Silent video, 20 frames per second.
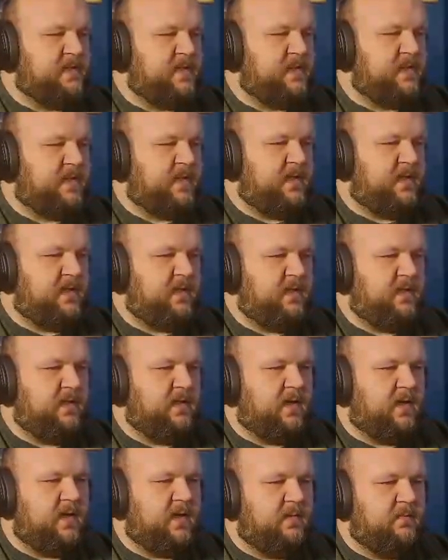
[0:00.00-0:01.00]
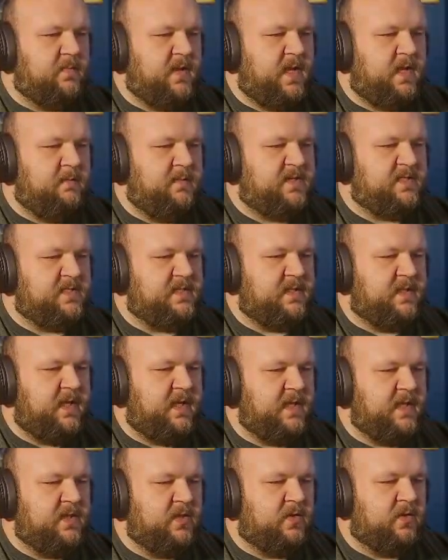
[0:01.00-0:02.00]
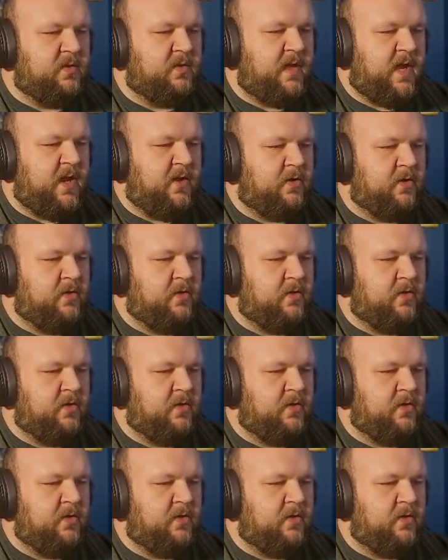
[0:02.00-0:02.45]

the enemies in the outer